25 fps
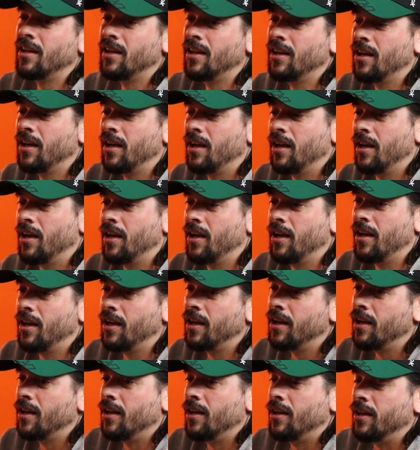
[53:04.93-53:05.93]
were you?
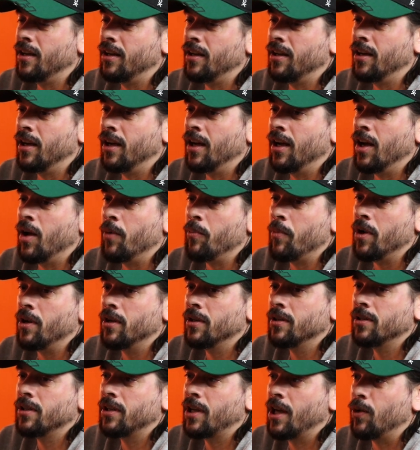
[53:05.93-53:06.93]
Um,
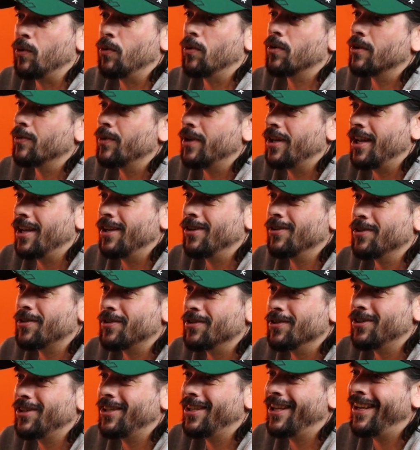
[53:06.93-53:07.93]
how old are we now?
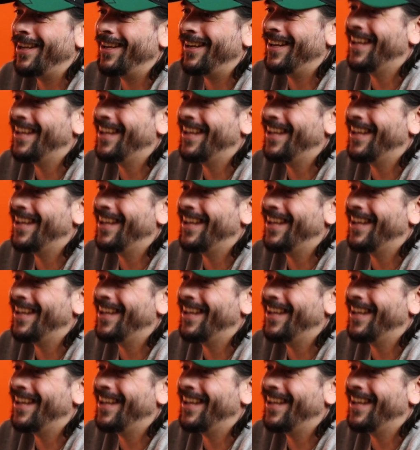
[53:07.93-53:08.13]
38?